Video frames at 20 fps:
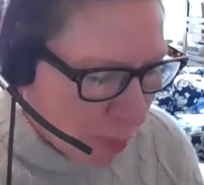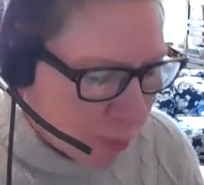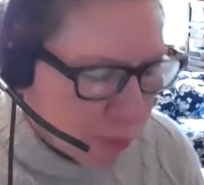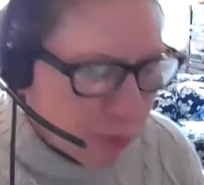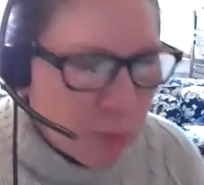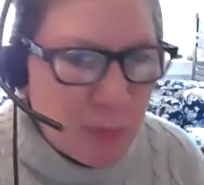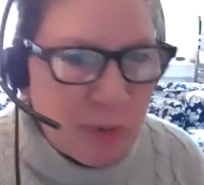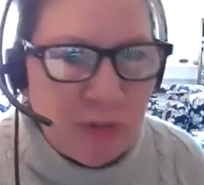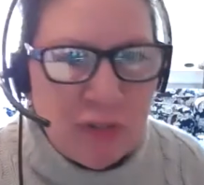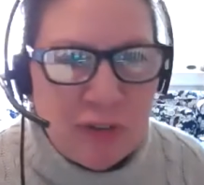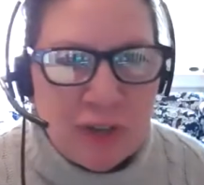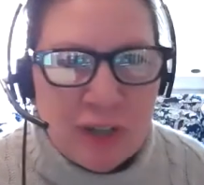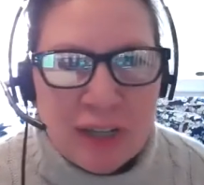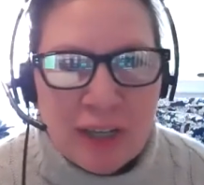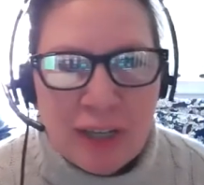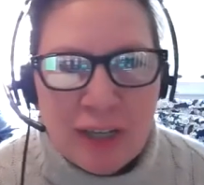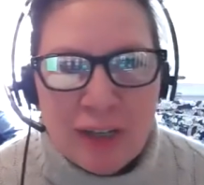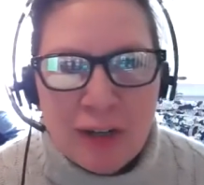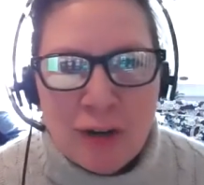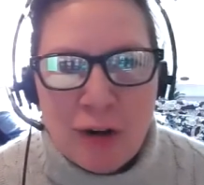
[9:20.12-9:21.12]

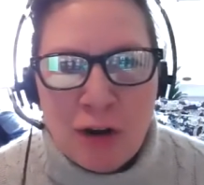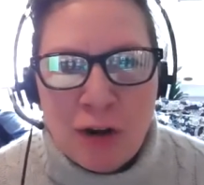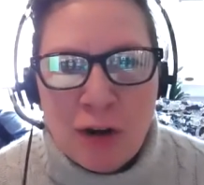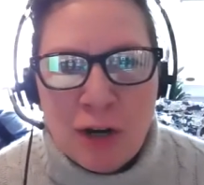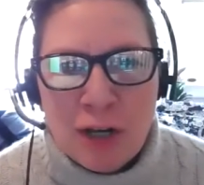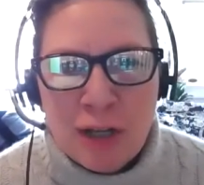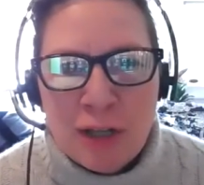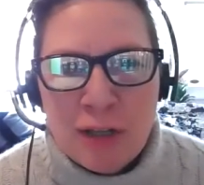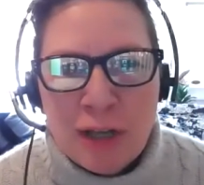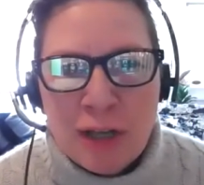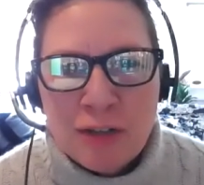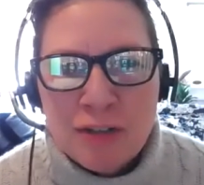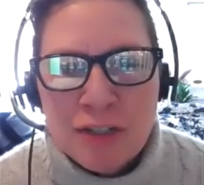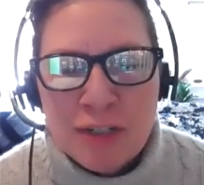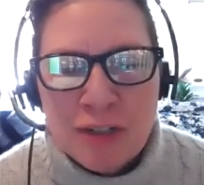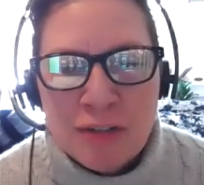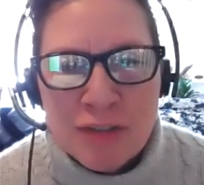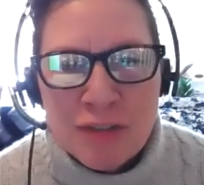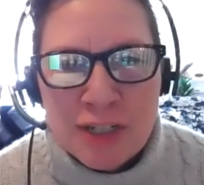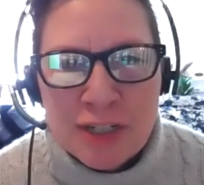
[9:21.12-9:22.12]
optimistic in our
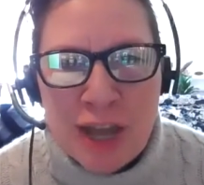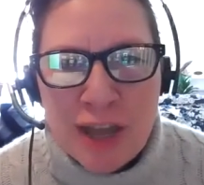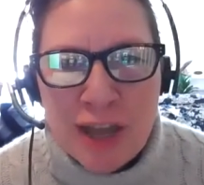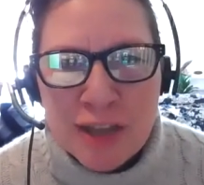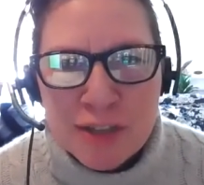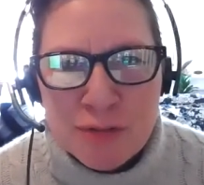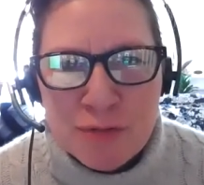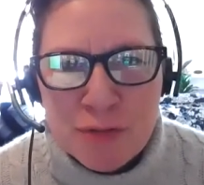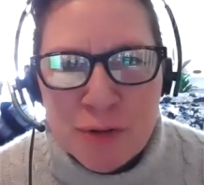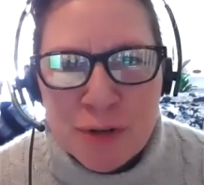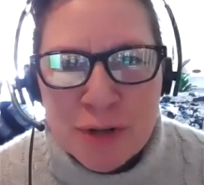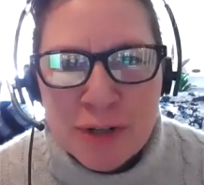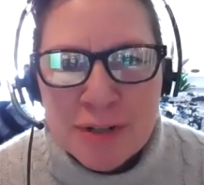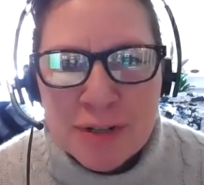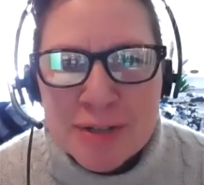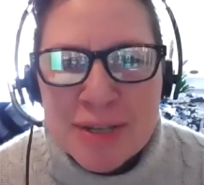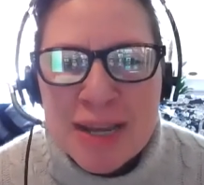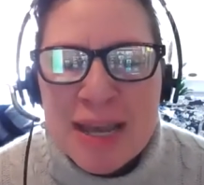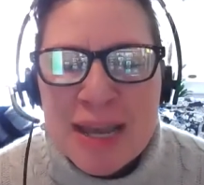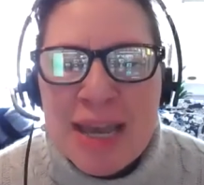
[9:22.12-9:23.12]
collection of the task
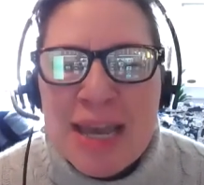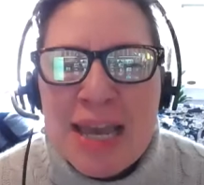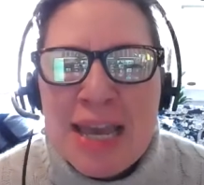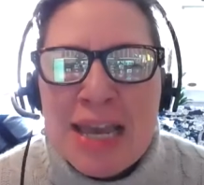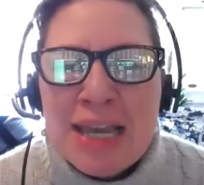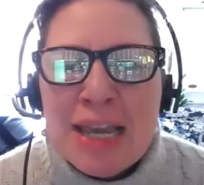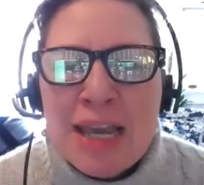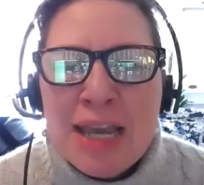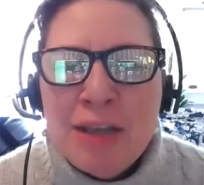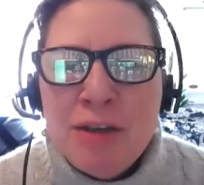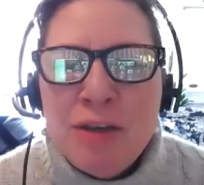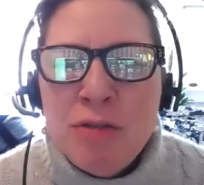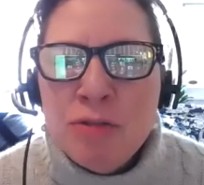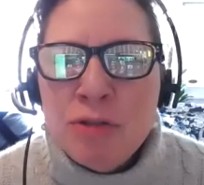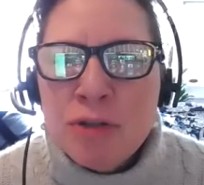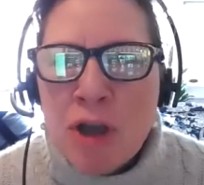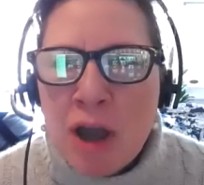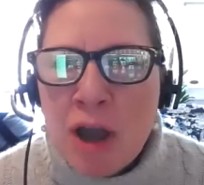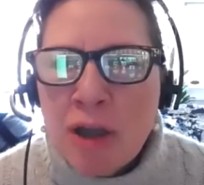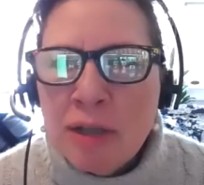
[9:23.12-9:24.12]
force. Can you
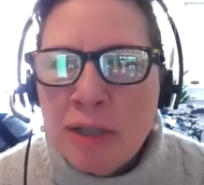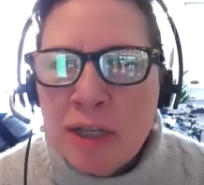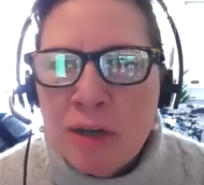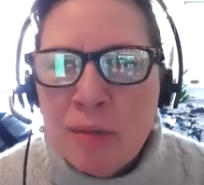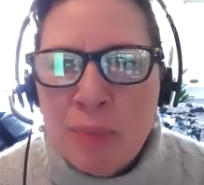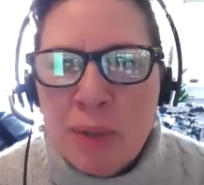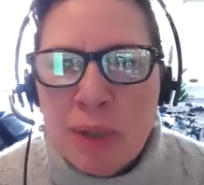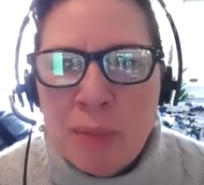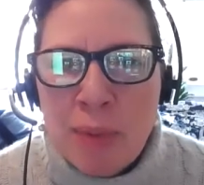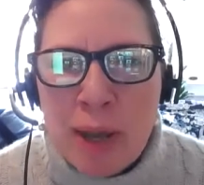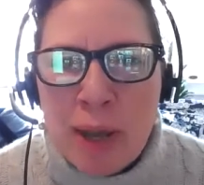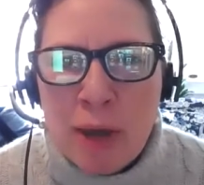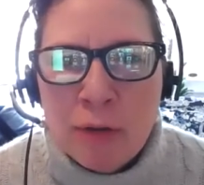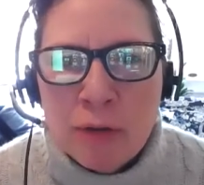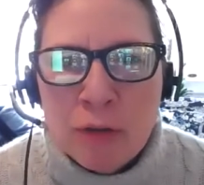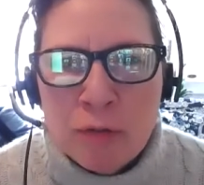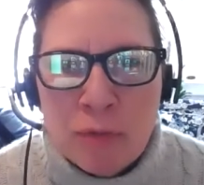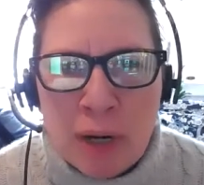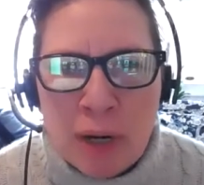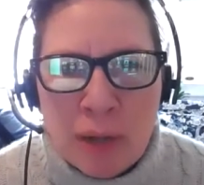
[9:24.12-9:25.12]
talk a little bit
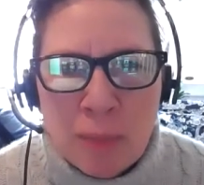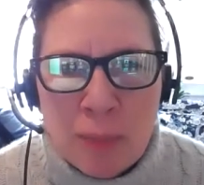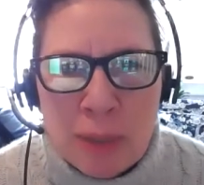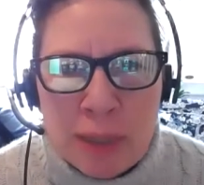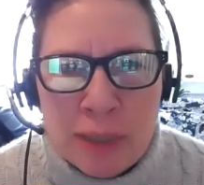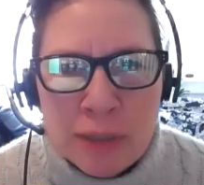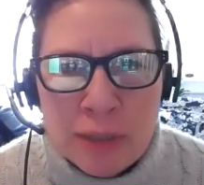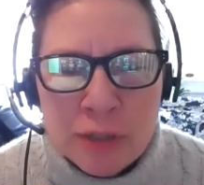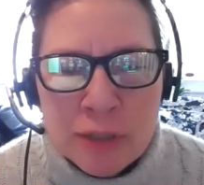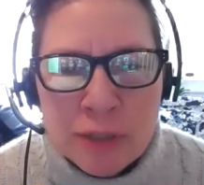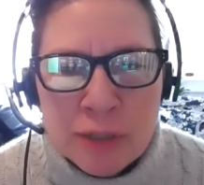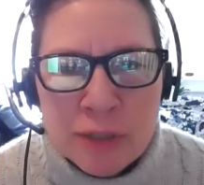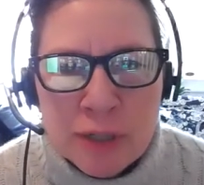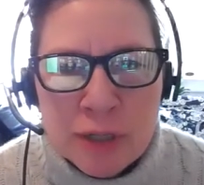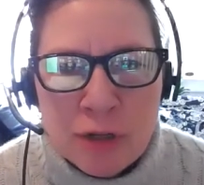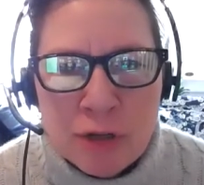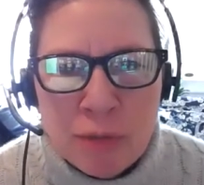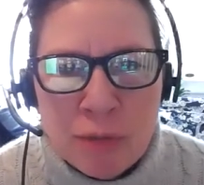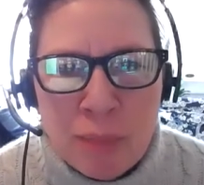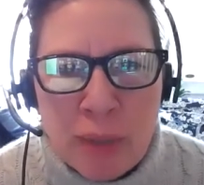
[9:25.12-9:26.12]
about the recommendations
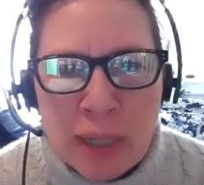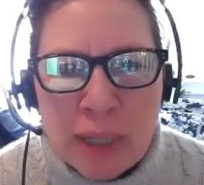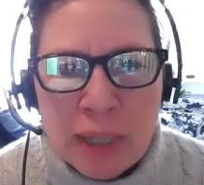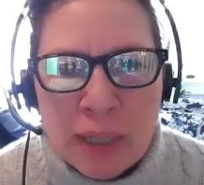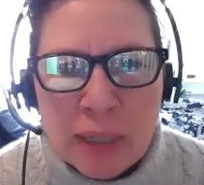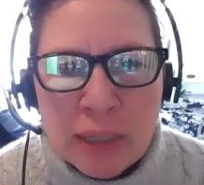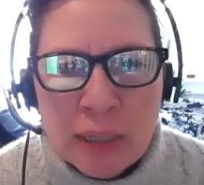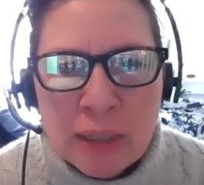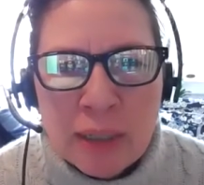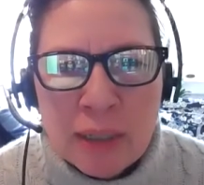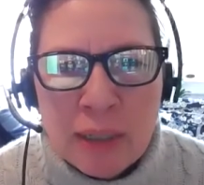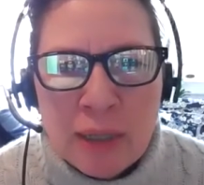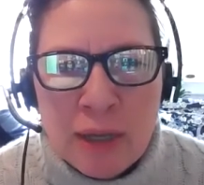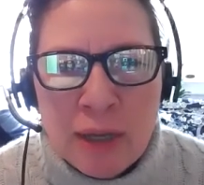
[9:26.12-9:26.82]
that you're making?